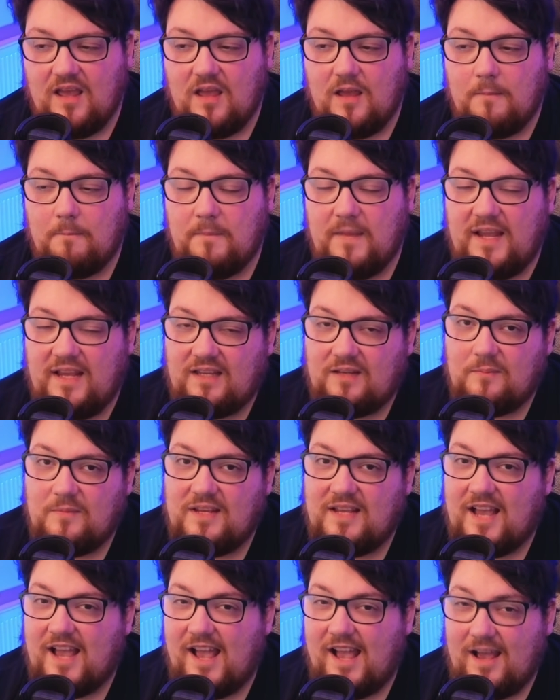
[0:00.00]
make
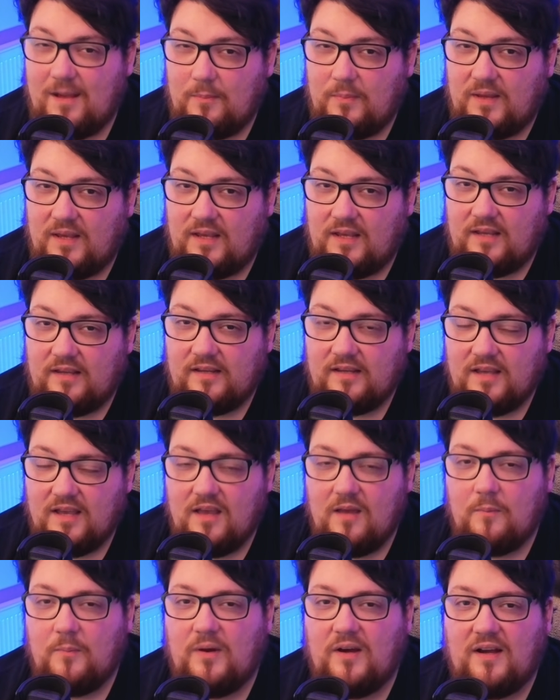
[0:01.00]
me happy,
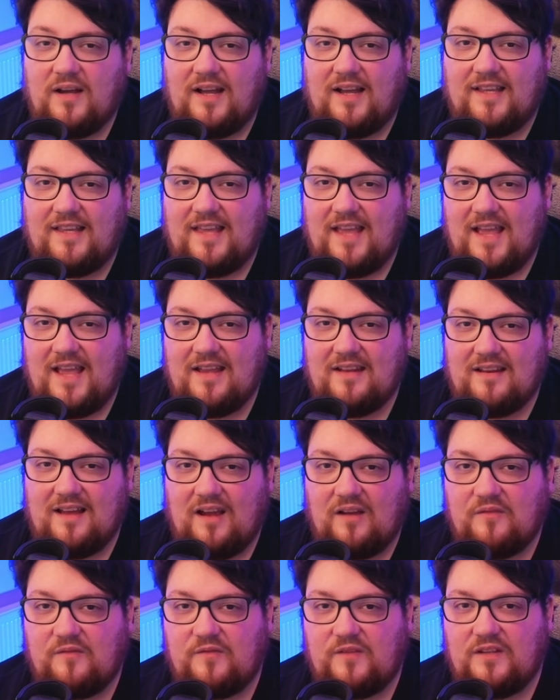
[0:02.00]
but again,
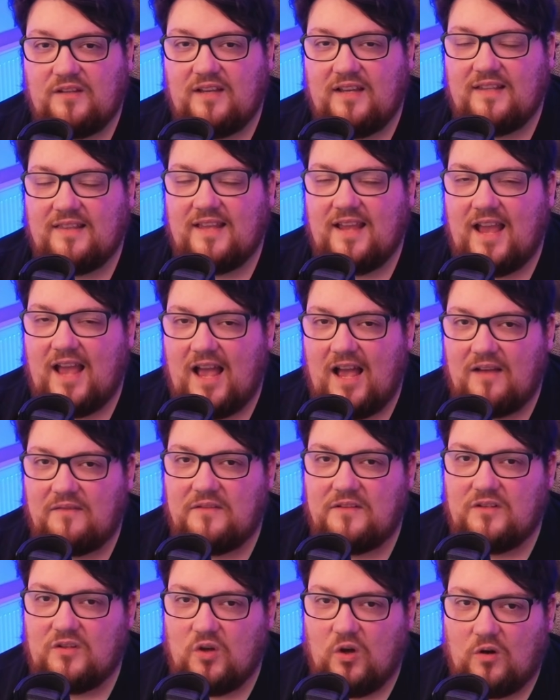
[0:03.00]
I feel like they
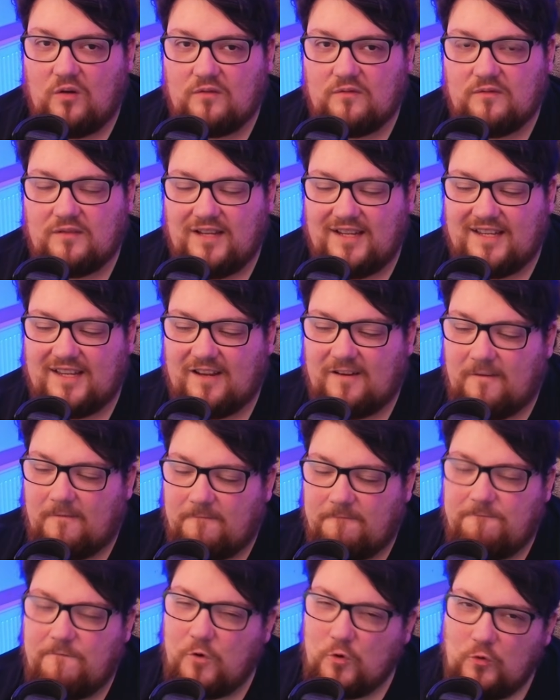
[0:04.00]
haven't gone like kind of
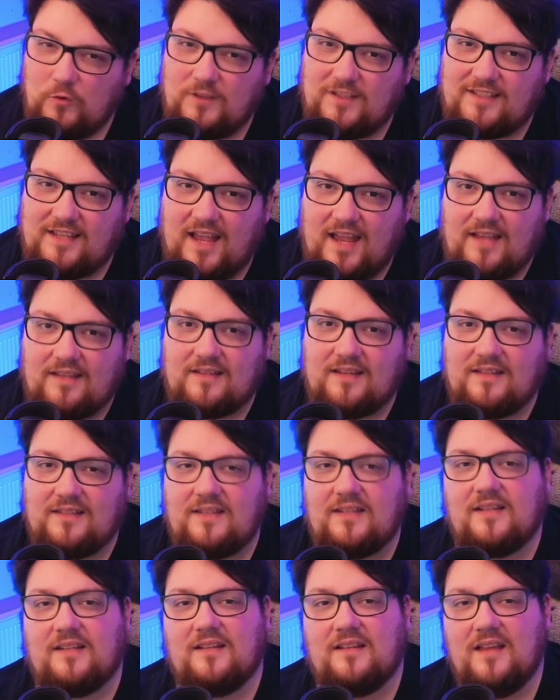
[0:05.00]
full send
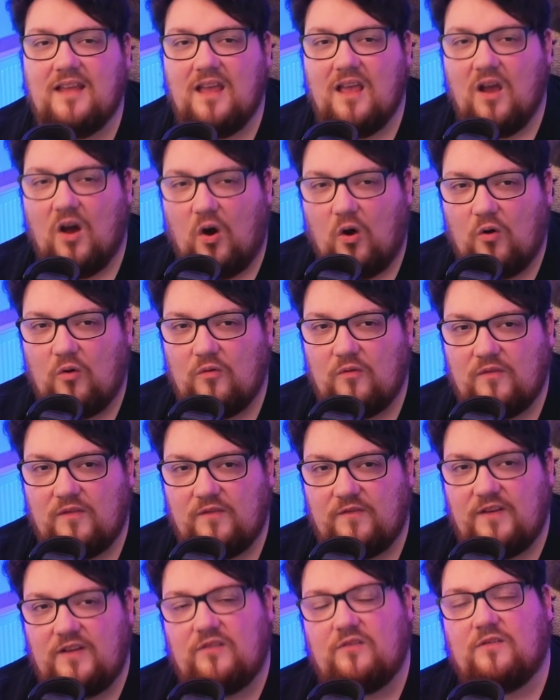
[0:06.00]
into all the
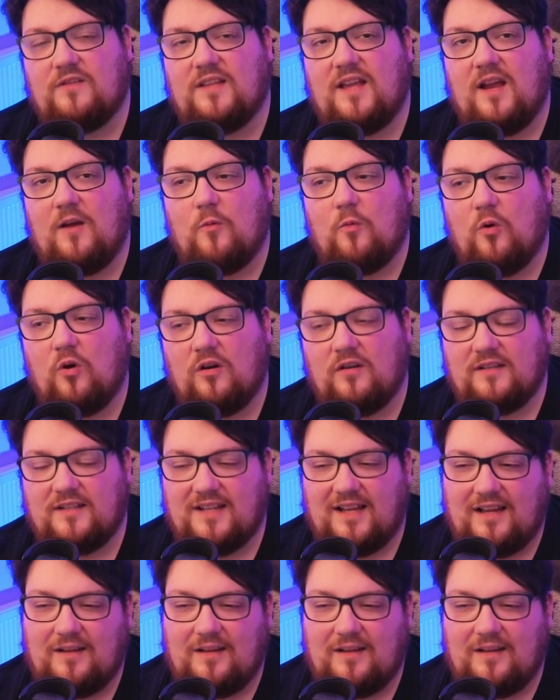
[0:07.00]
features that I want.